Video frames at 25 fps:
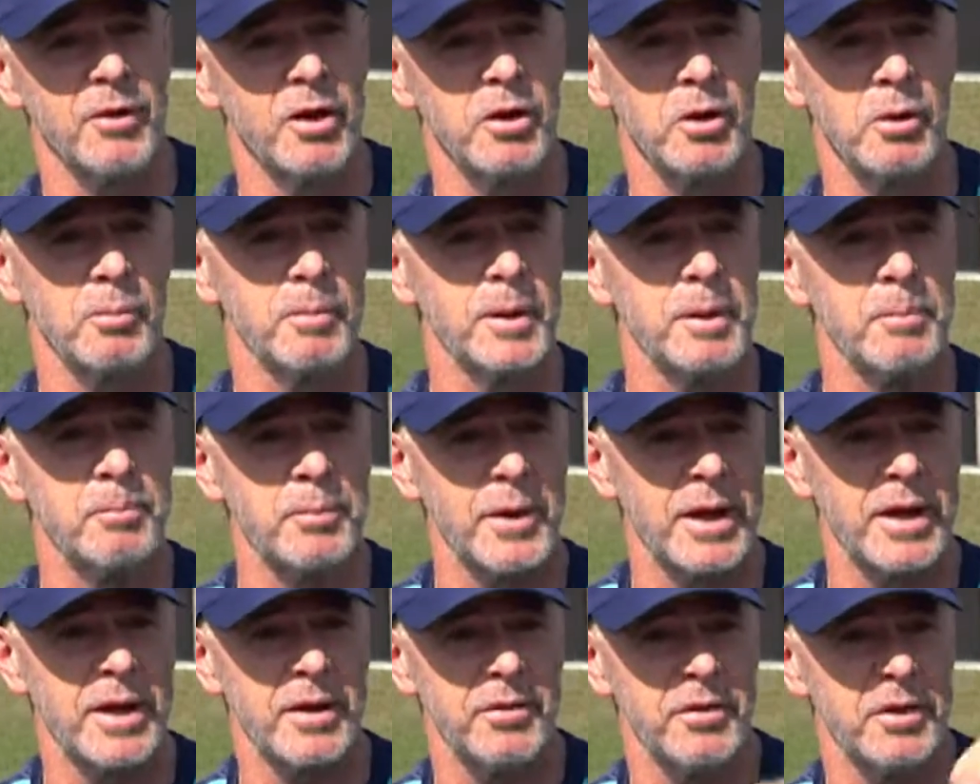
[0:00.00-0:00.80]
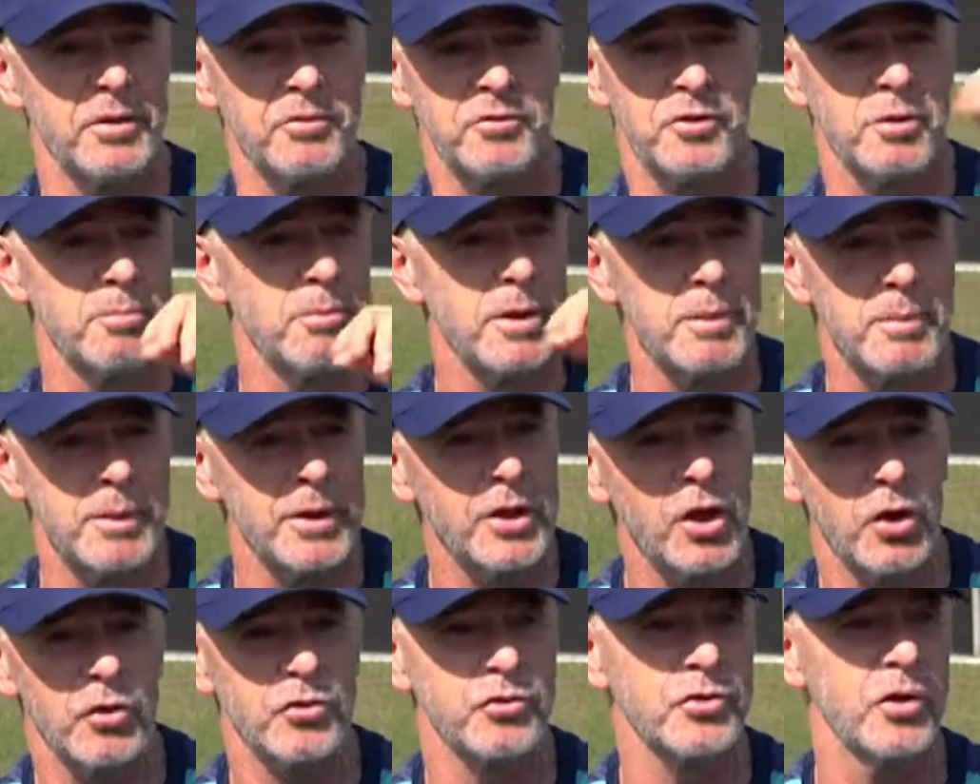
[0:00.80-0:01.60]
little bit better than Tamim
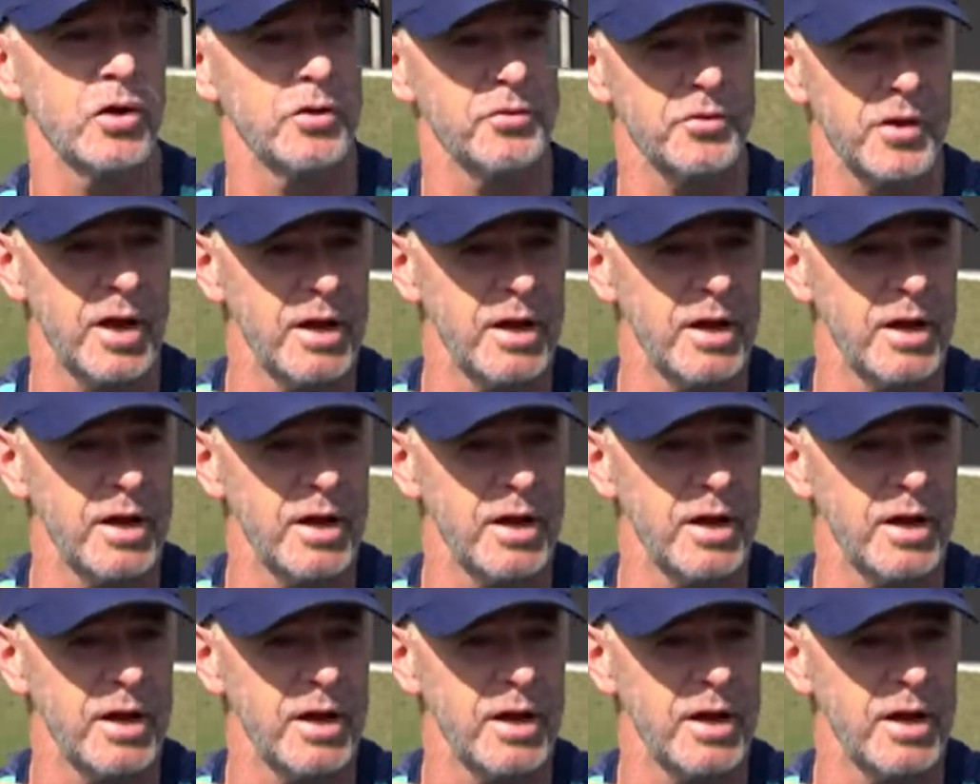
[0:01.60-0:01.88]
and those guys.